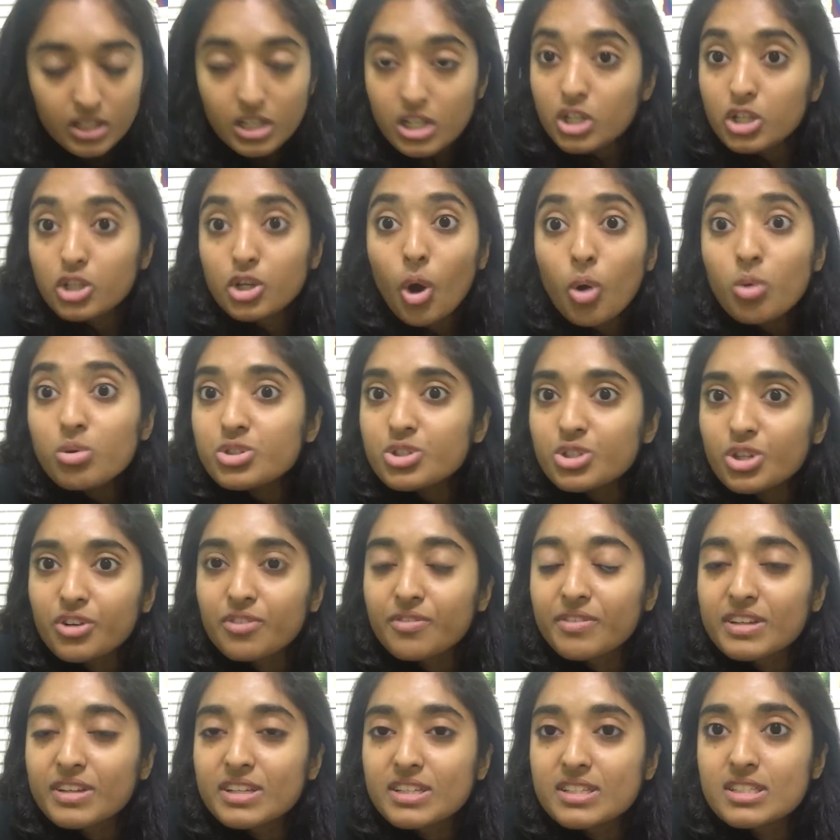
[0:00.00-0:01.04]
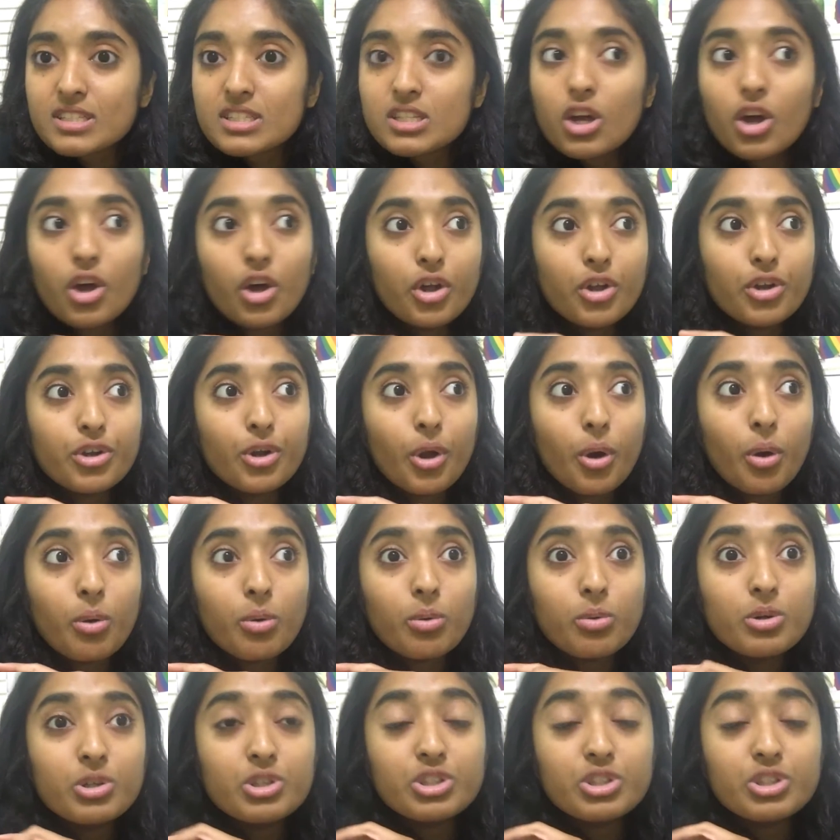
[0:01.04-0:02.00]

no service, no